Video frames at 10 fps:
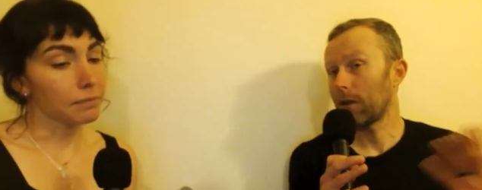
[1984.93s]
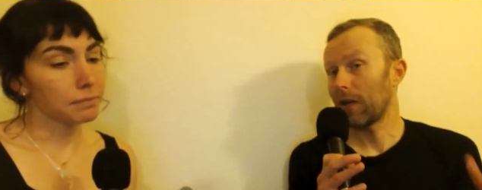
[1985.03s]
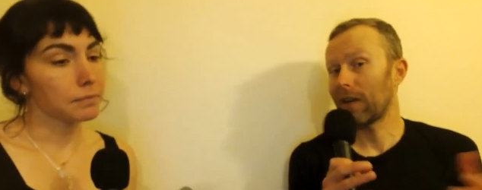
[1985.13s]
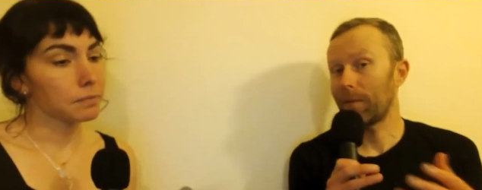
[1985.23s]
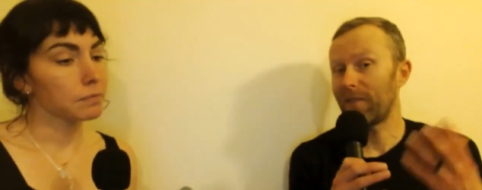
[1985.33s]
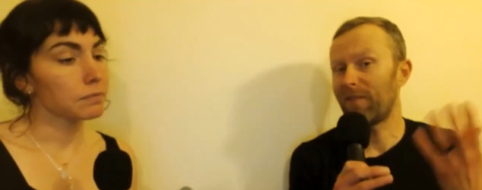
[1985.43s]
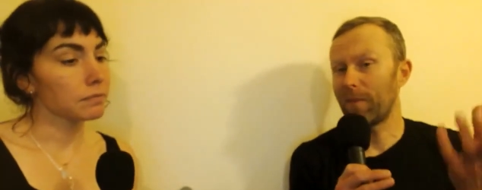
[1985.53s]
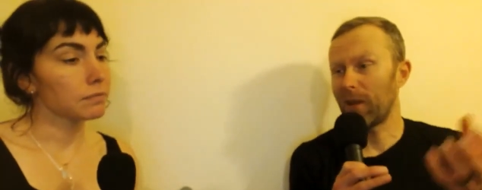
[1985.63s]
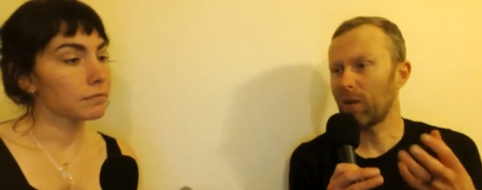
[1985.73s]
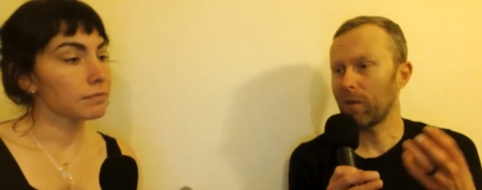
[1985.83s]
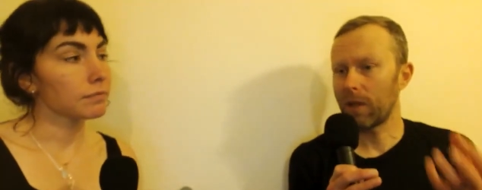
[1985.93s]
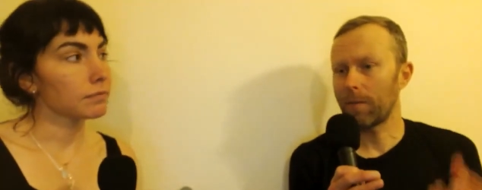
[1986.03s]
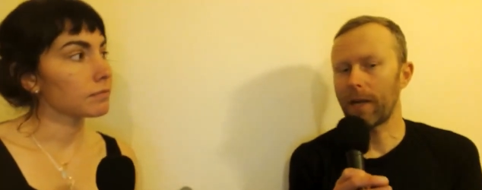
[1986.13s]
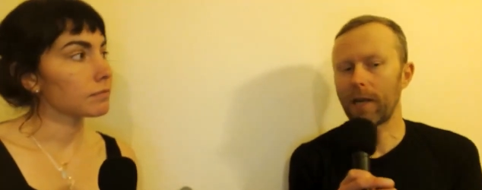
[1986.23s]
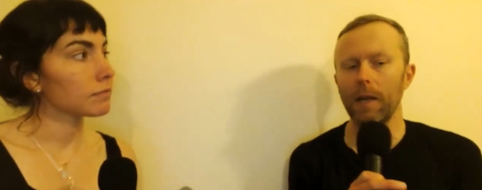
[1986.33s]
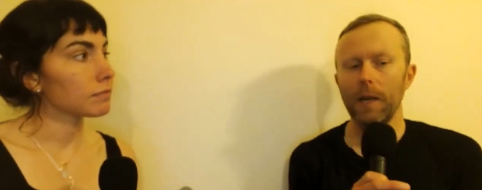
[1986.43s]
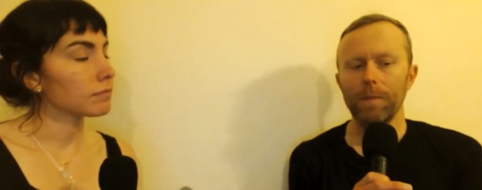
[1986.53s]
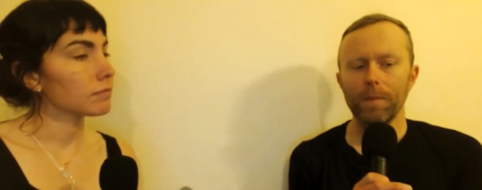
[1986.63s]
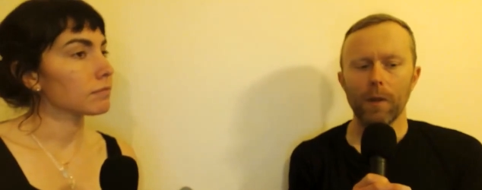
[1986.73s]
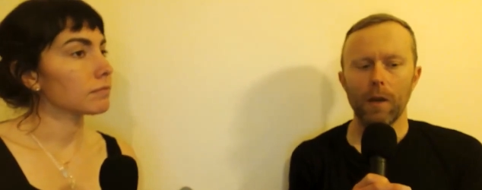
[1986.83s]
Speaker 1: you're not going to be familiar with the bike
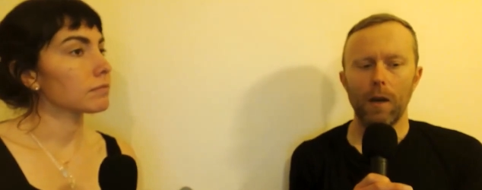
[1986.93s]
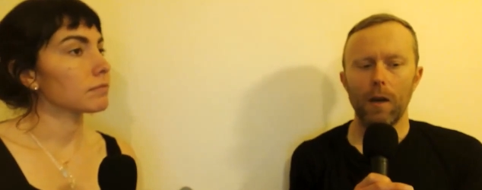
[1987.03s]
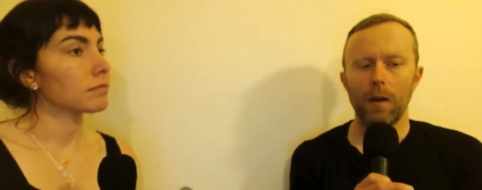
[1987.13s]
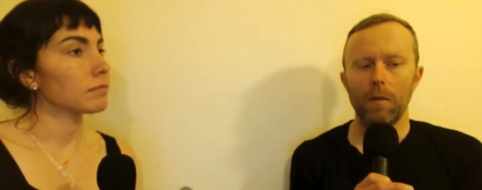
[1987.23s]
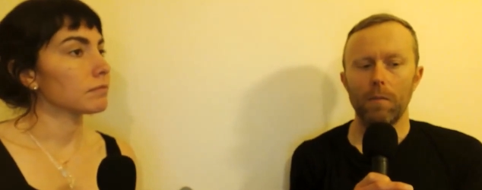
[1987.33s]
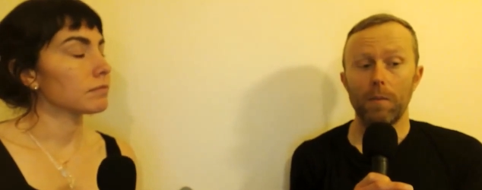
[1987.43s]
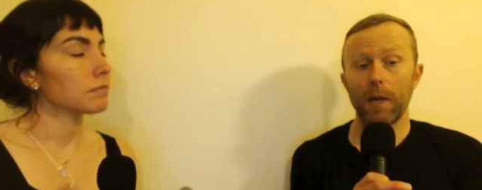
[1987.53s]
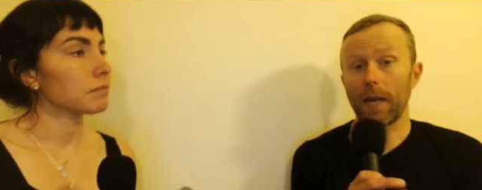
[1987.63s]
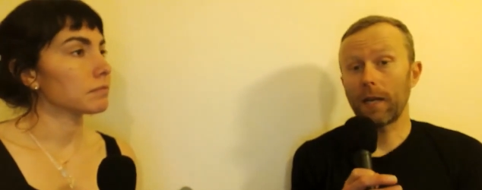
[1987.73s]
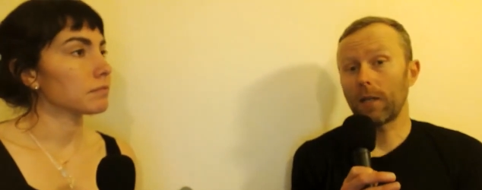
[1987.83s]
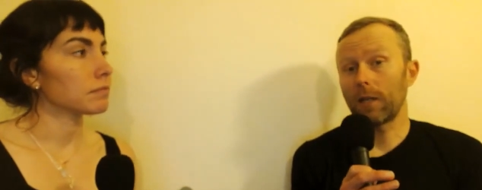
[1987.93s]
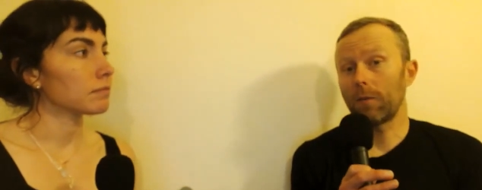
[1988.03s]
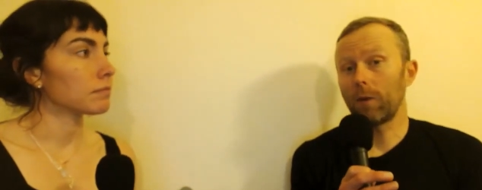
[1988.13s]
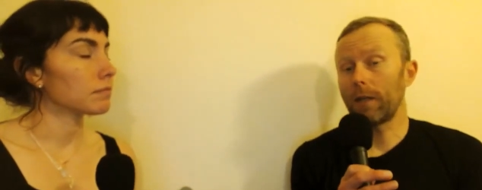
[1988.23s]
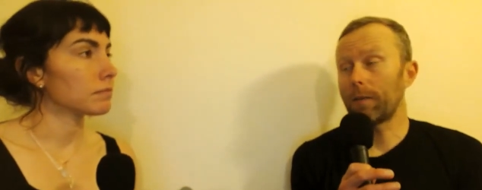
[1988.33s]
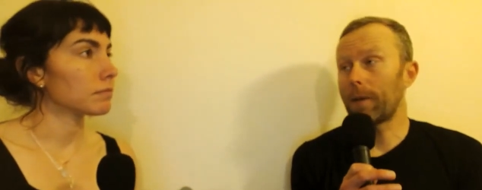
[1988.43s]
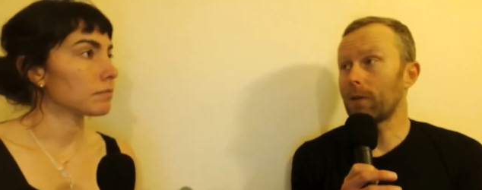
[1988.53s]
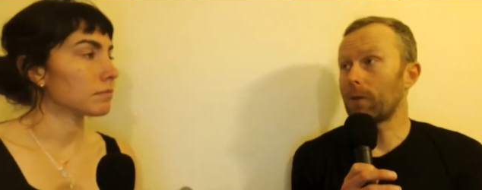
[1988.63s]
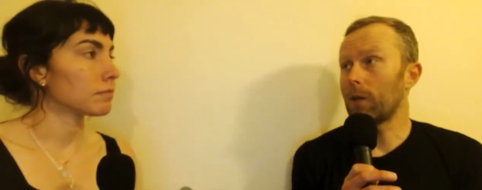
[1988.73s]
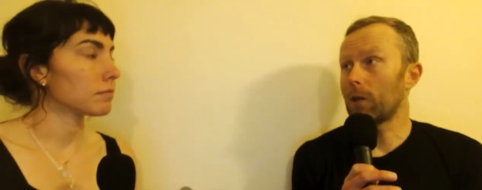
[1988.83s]
um, but again, it really
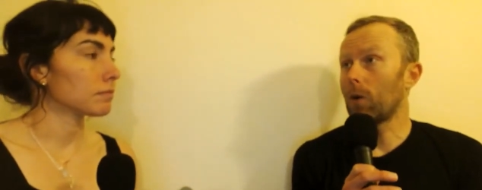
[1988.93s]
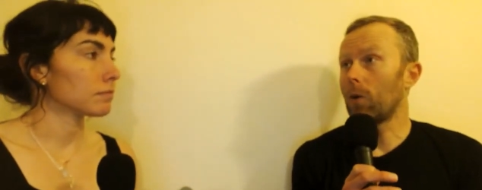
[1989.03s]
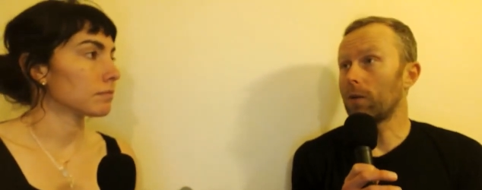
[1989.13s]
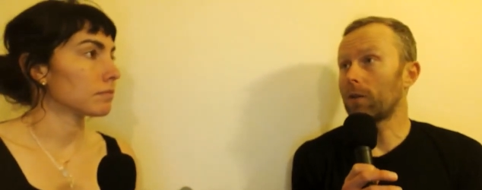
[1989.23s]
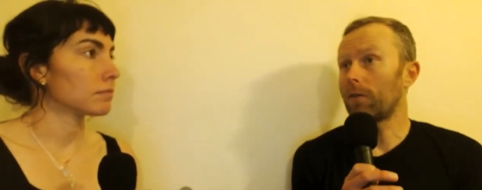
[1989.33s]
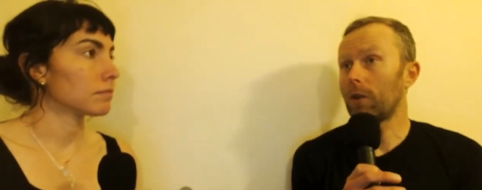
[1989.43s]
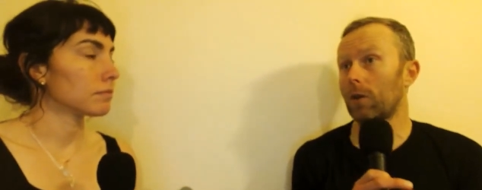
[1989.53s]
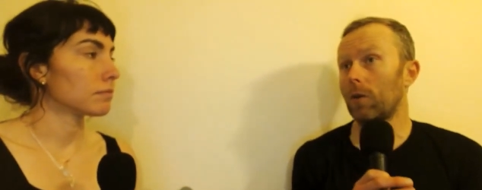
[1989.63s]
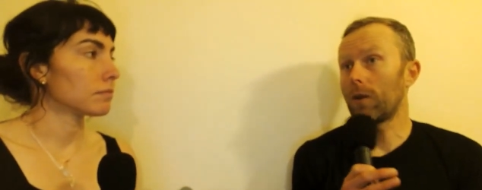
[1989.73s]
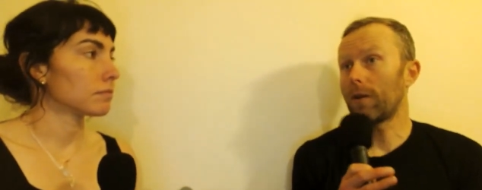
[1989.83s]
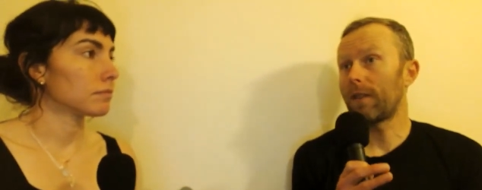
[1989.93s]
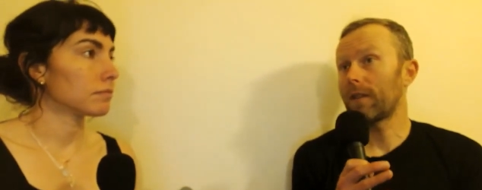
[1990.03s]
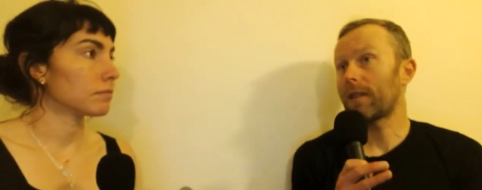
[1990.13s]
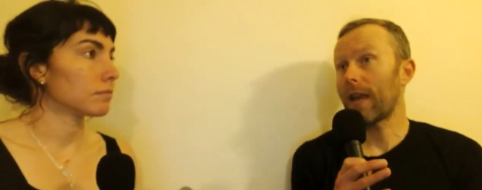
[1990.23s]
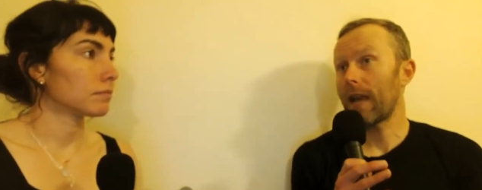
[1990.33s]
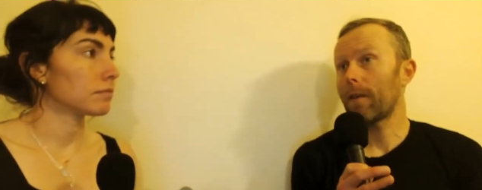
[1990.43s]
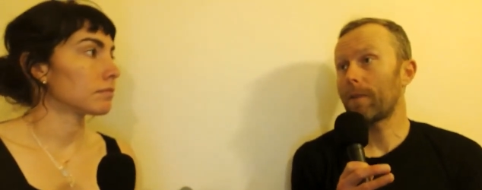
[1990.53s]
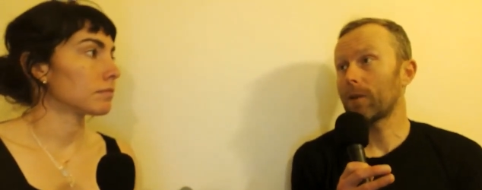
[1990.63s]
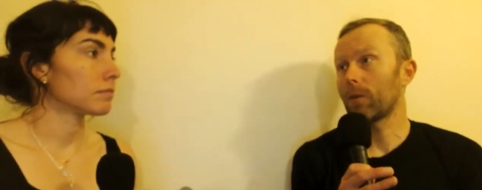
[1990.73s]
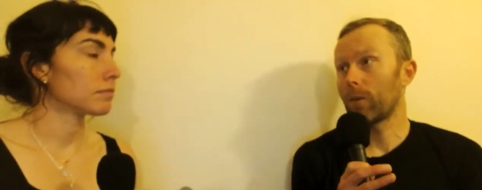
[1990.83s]
depends what your goal is. If your goal, if this
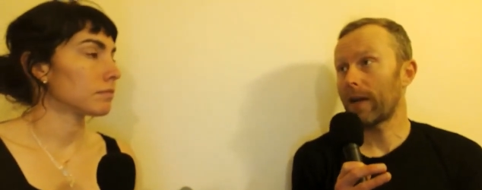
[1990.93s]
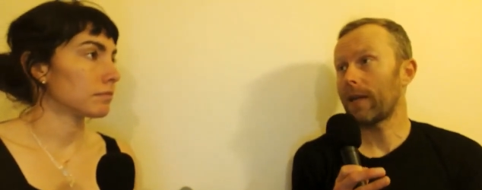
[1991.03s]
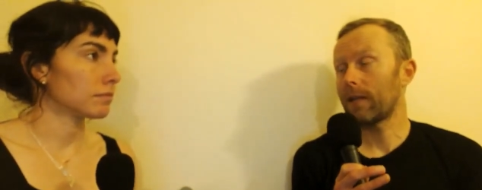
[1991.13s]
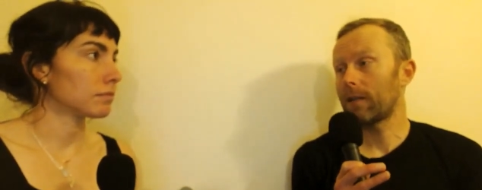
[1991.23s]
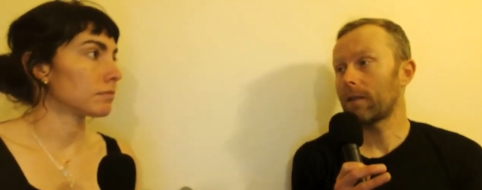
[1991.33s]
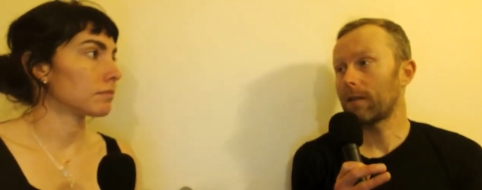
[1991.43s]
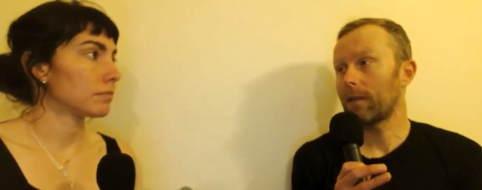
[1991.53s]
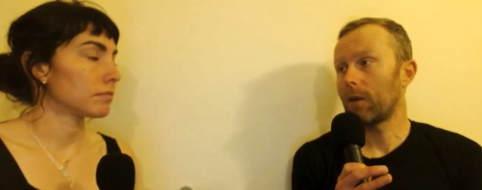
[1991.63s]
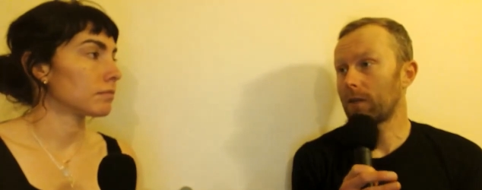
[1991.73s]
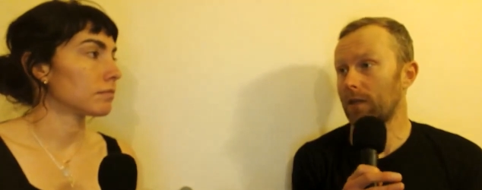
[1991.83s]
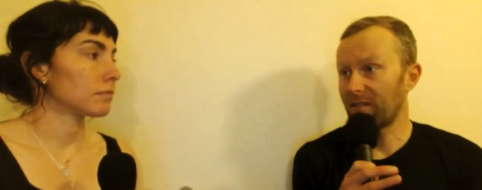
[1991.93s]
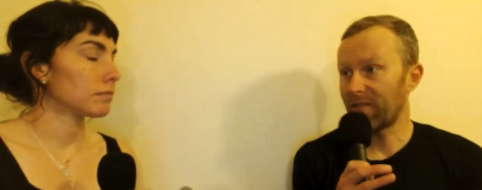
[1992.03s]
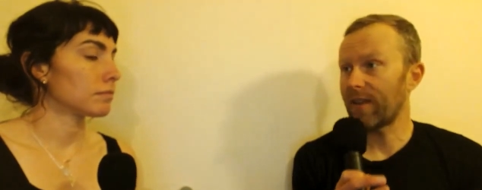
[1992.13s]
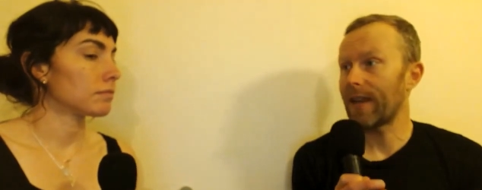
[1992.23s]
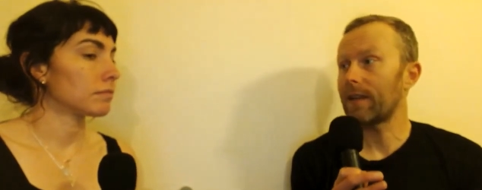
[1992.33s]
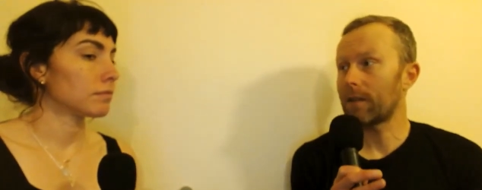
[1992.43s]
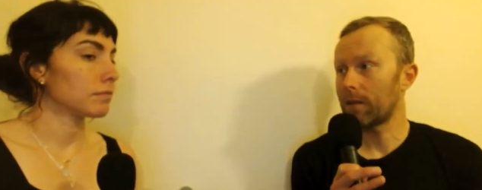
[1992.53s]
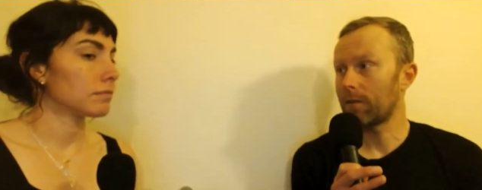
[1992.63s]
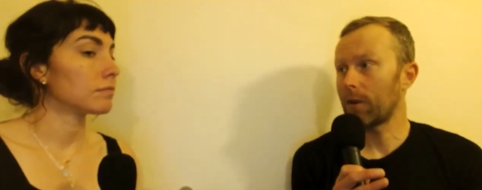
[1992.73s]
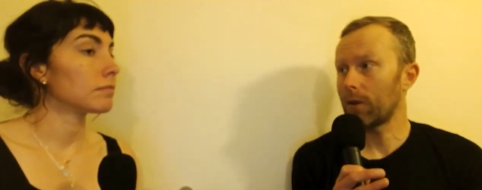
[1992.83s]
camp is a race, you know, it's an
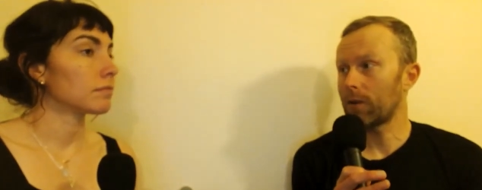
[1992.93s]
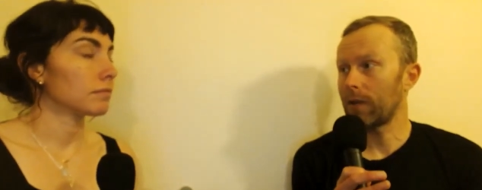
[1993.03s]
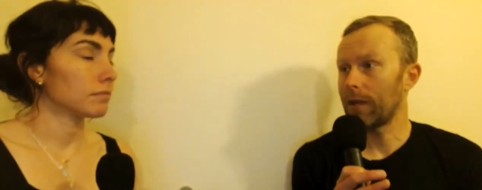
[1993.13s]
event for your